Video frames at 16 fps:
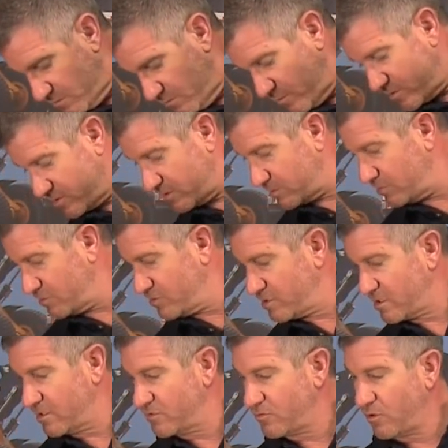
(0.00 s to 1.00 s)
which includes
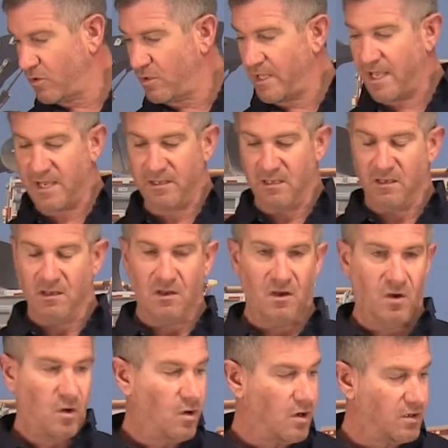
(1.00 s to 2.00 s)
the control head,
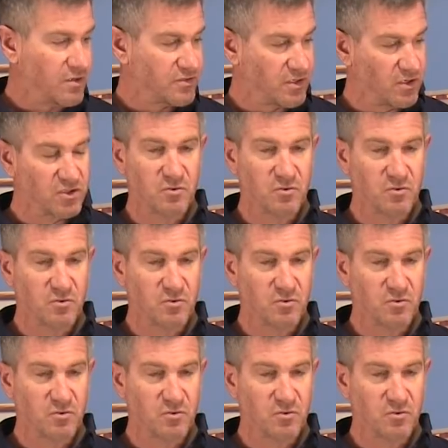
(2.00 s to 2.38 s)
also